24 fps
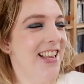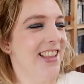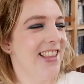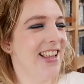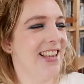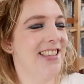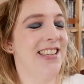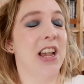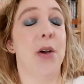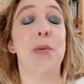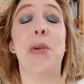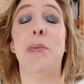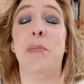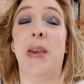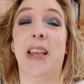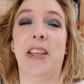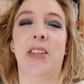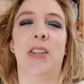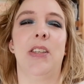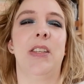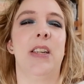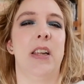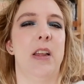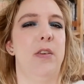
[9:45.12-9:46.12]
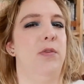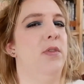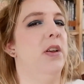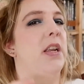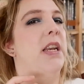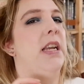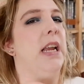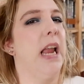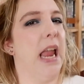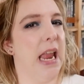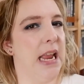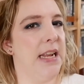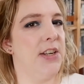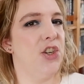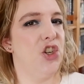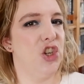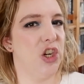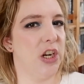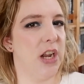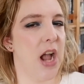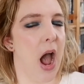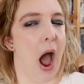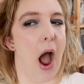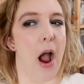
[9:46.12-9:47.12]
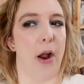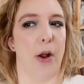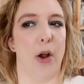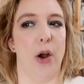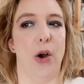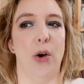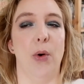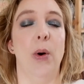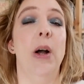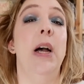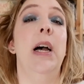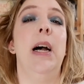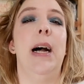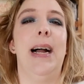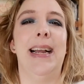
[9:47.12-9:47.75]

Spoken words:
That's how he makes his living in Chicago.